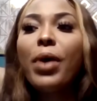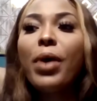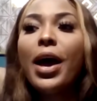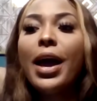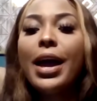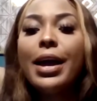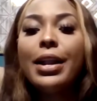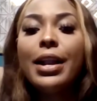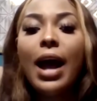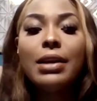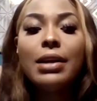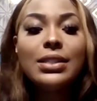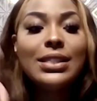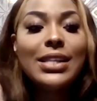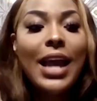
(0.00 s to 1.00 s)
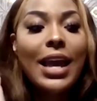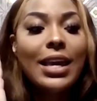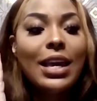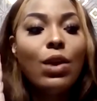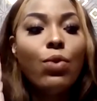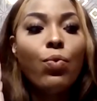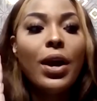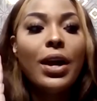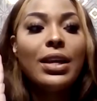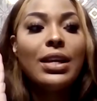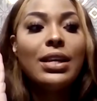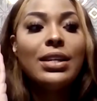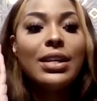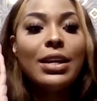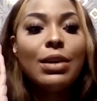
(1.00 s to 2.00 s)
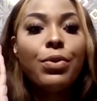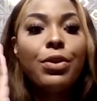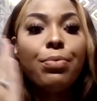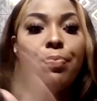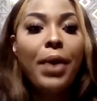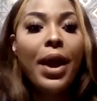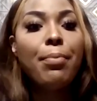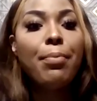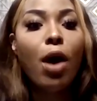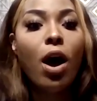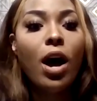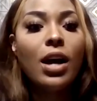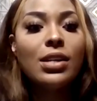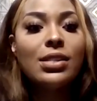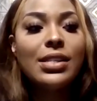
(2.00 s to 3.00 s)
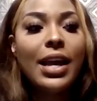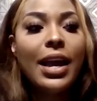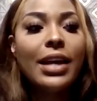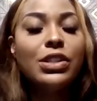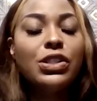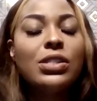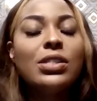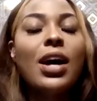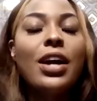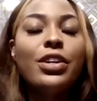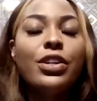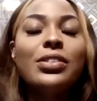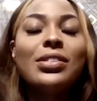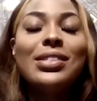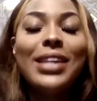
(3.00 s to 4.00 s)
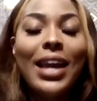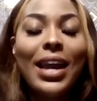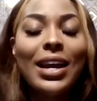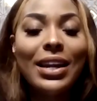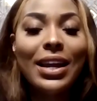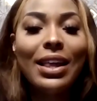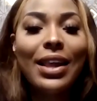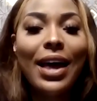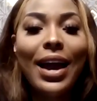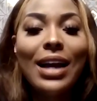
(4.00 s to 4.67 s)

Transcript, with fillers: But taking what he did with Moss and just understanding,